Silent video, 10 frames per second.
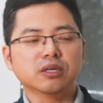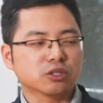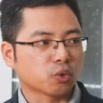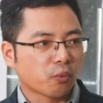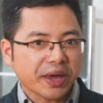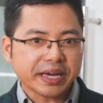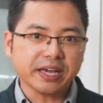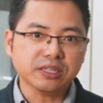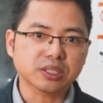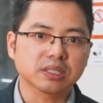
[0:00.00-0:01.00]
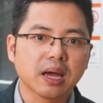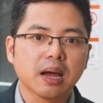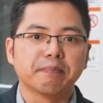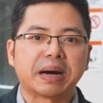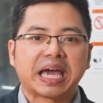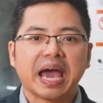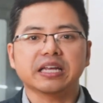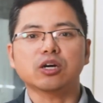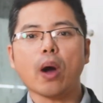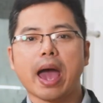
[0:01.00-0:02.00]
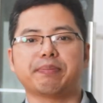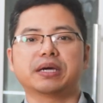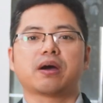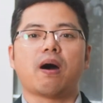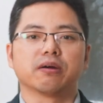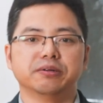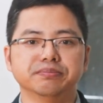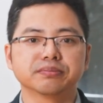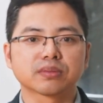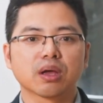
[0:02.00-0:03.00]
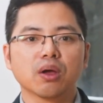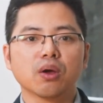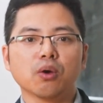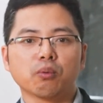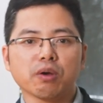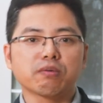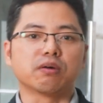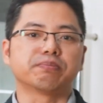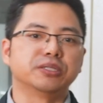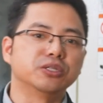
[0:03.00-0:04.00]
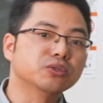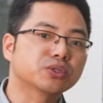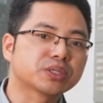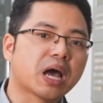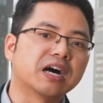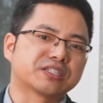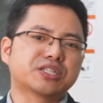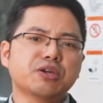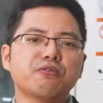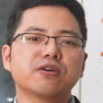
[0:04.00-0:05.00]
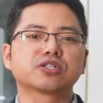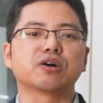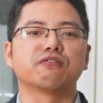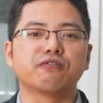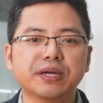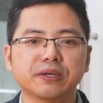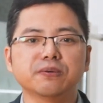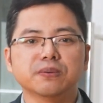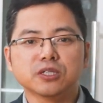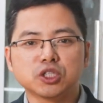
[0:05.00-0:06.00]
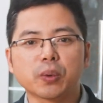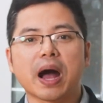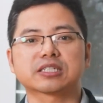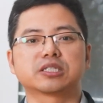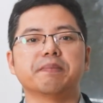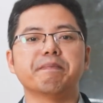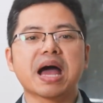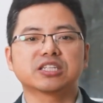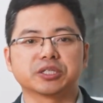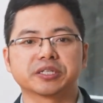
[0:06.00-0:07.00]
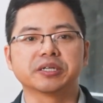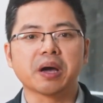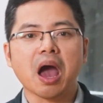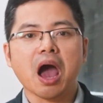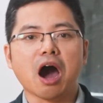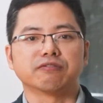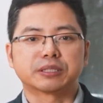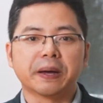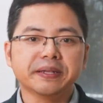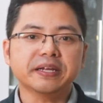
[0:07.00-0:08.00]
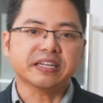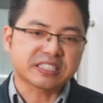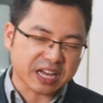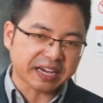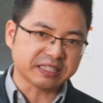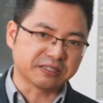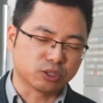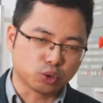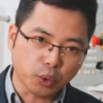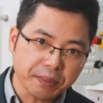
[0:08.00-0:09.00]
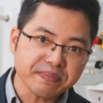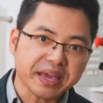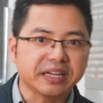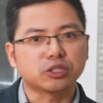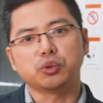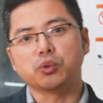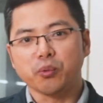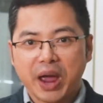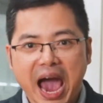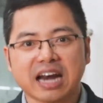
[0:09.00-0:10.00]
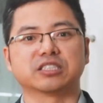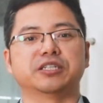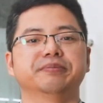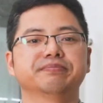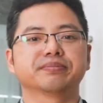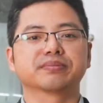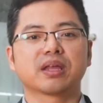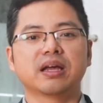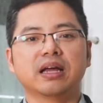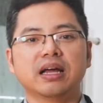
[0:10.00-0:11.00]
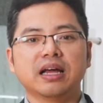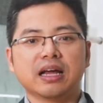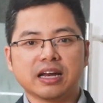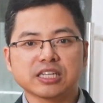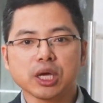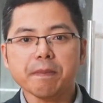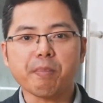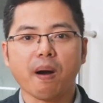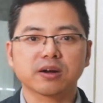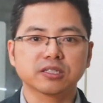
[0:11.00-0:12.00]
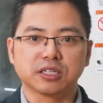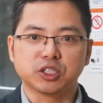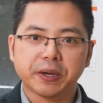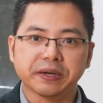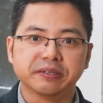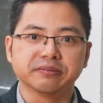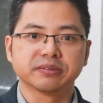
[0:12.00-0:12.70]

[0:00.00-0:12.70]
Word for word: So WayKen's Mechanical Epic Column, we will produce a series of video showcasing magic of turning designers' dream into reality. Let's embark the journey